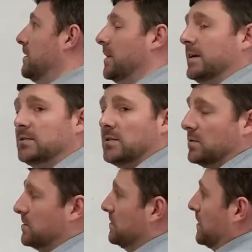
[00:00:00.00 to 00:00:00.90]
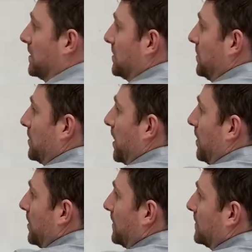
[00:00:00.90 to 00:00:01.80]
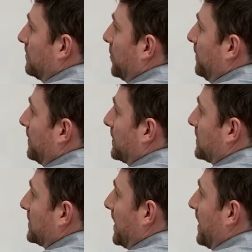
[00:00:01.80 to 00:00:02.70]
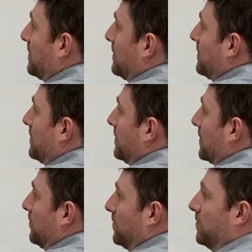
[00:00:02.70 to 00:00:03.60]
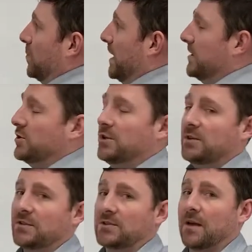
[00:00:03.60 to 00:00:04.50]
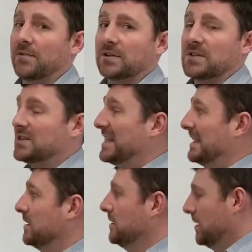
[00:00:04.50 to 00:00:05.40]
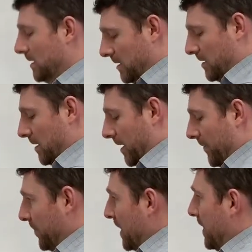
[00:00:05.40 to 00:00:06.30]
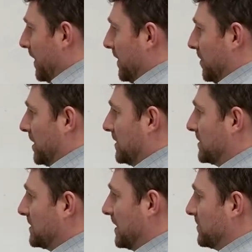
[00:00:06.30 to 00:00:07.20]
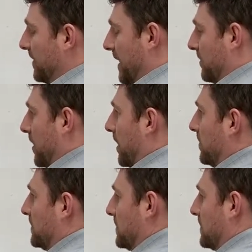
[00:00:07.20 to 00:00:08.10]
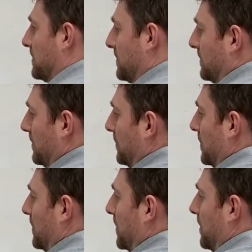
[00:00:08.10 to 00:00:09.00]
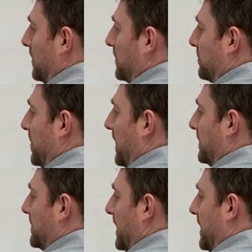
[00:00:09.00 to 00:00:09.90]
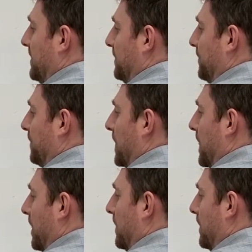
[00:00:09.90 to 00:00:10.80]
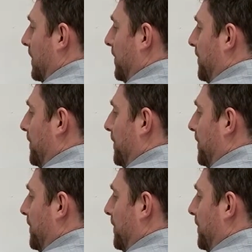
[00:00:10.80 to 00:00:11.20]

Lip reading: Right? So the 2 carbon prefix is F, branch suffix is il. Right? And then because this has 5 carbons, we call this pentane. Right?